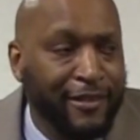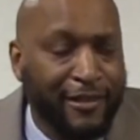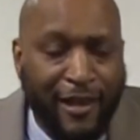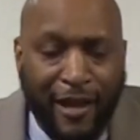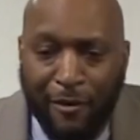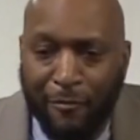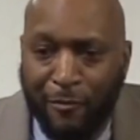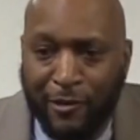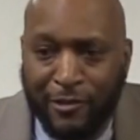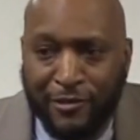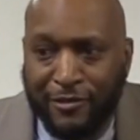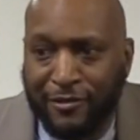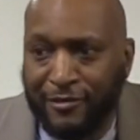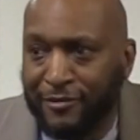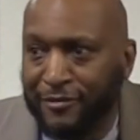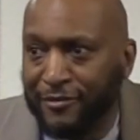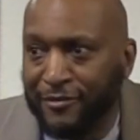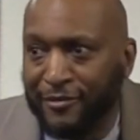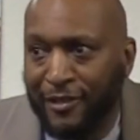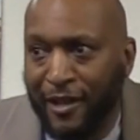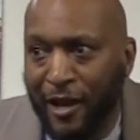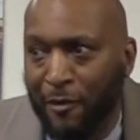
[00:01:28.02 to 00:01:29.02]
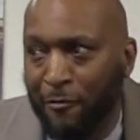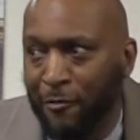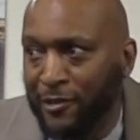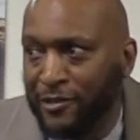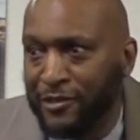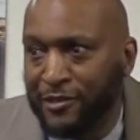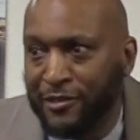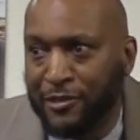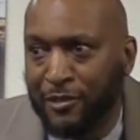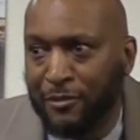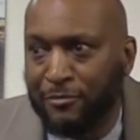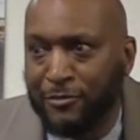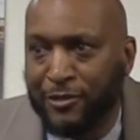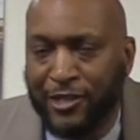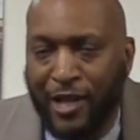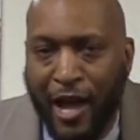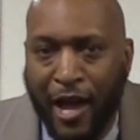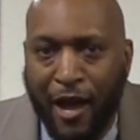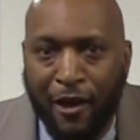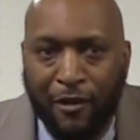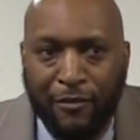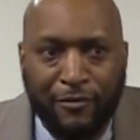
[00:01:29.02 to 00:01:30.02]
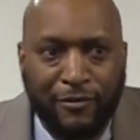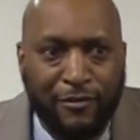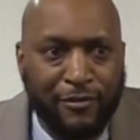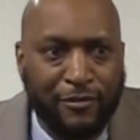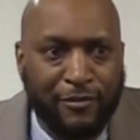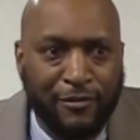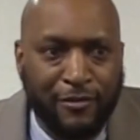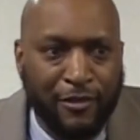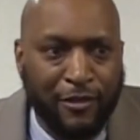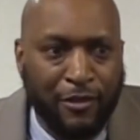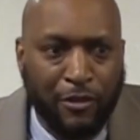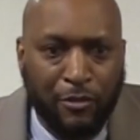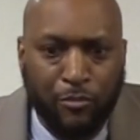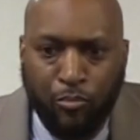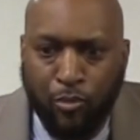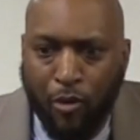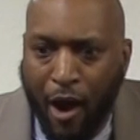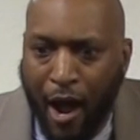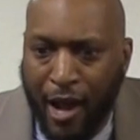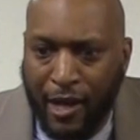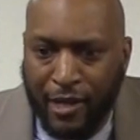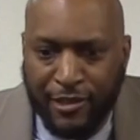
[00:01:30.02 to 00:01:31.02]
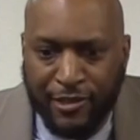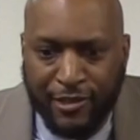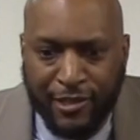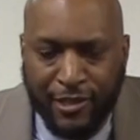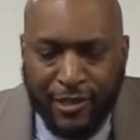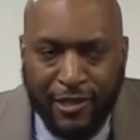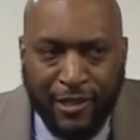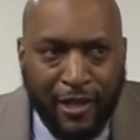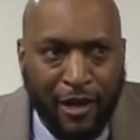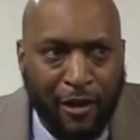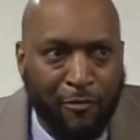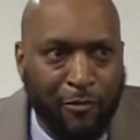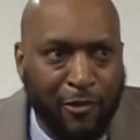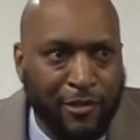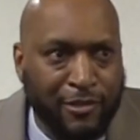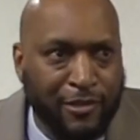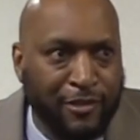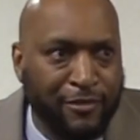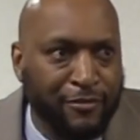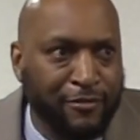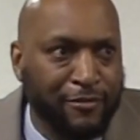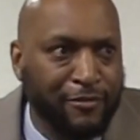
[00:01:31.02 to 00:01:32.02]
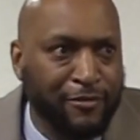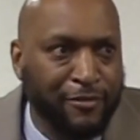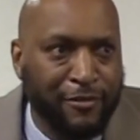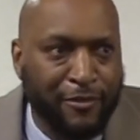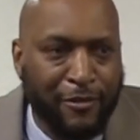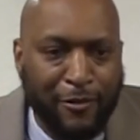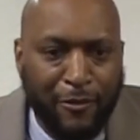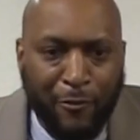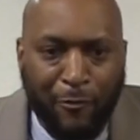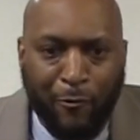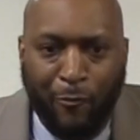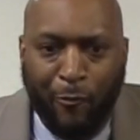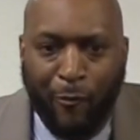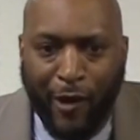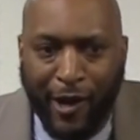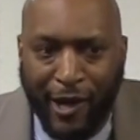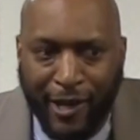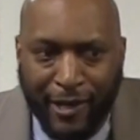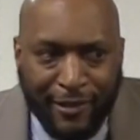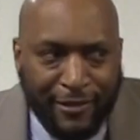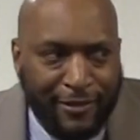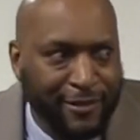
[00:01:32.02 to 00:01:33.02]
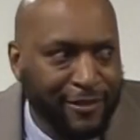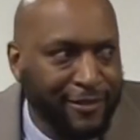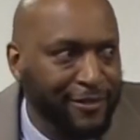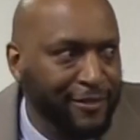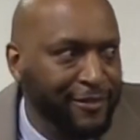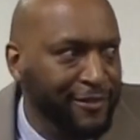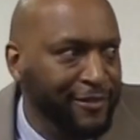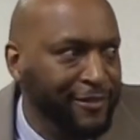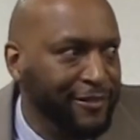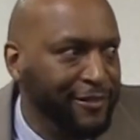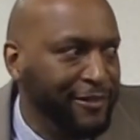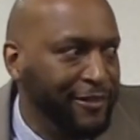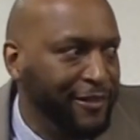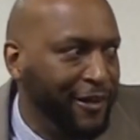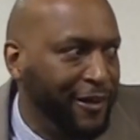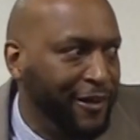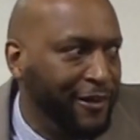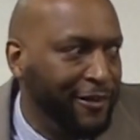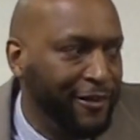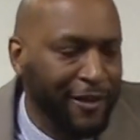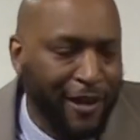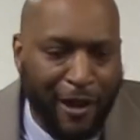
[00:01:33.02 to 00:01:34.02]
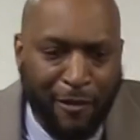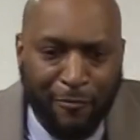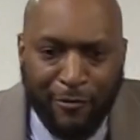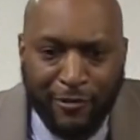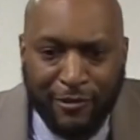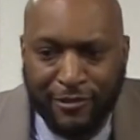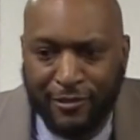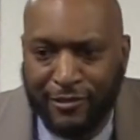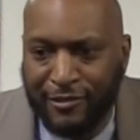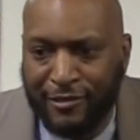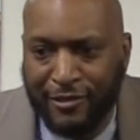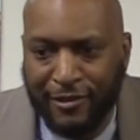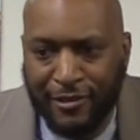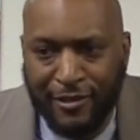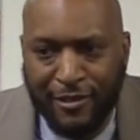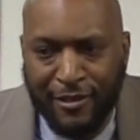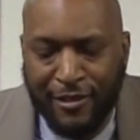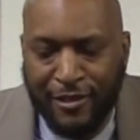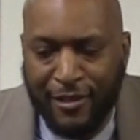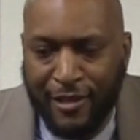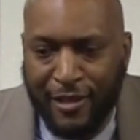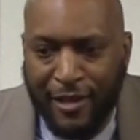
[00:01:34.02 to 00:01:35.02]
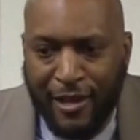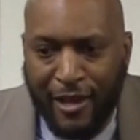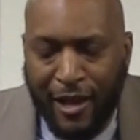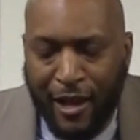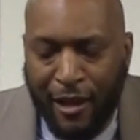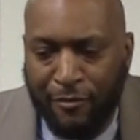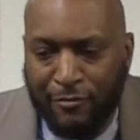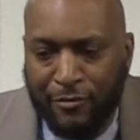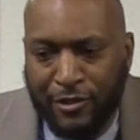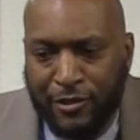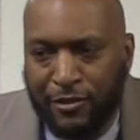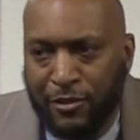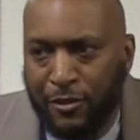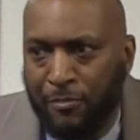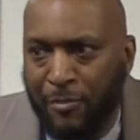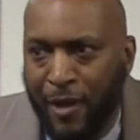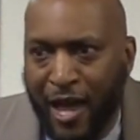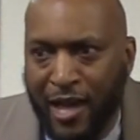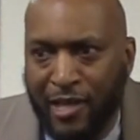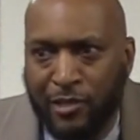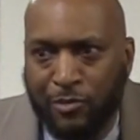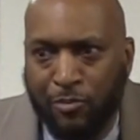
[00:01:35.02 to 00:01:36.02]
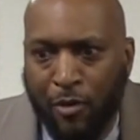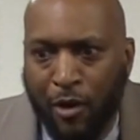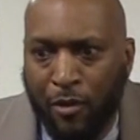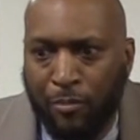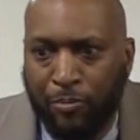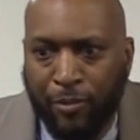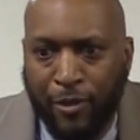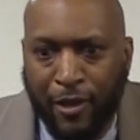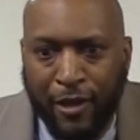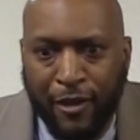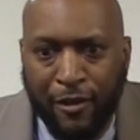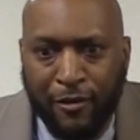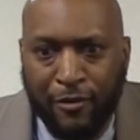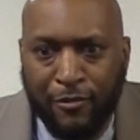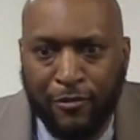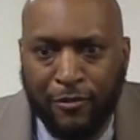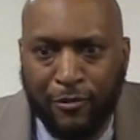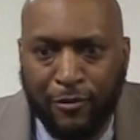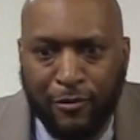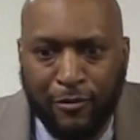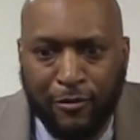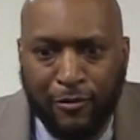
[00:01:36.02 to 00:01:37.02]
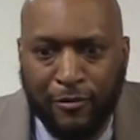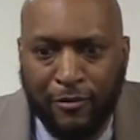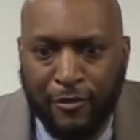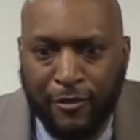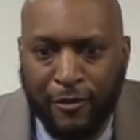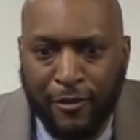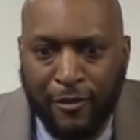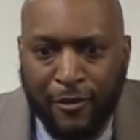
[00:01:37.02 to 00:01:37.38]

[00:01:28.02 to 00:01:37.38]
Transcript: I wasn't some childhood prodigy. I wasn't ranked young. I was just a basketball player who